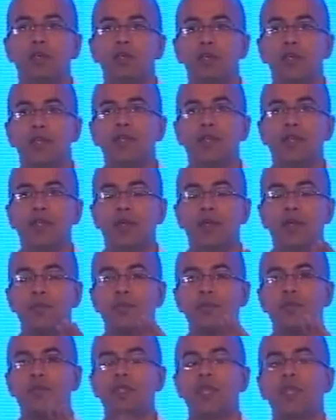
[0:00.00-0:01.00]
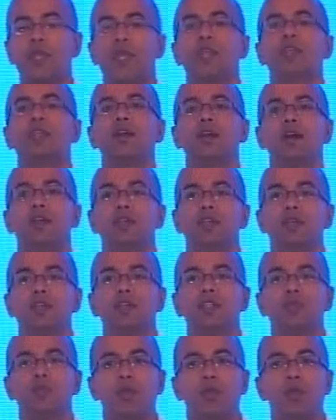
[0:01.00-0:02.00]
So probably at Times of India rate card
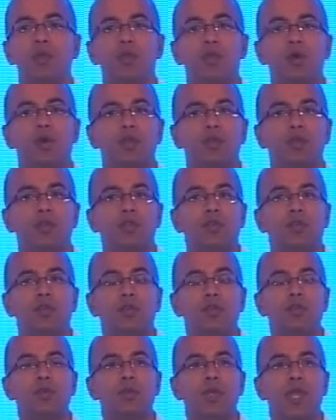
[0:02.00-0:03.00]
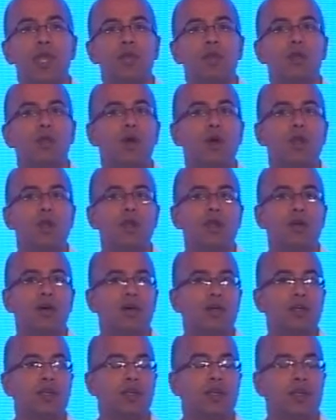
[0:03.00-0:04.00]
is probably what you can call
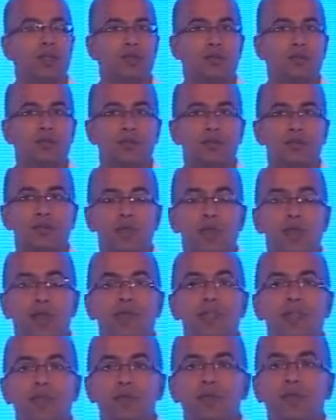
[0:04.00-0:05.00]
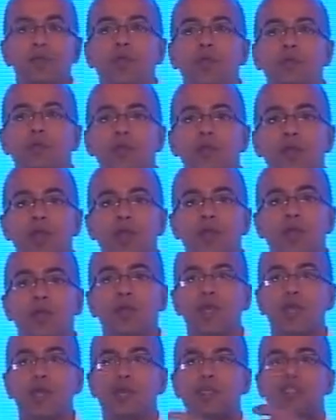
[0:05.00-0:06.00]
as a DSP because you
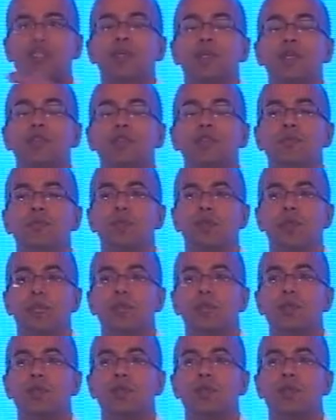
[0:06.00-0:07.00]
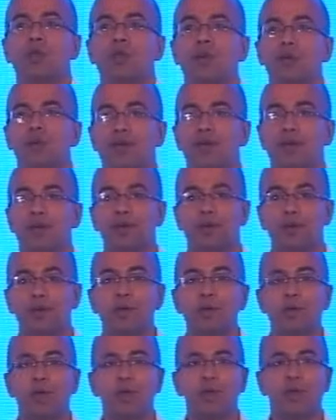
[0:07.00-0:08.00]
can customize depending on your
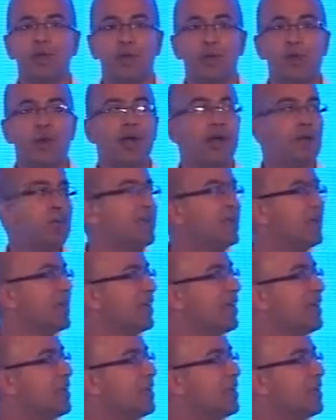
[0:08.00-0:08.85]
requirement.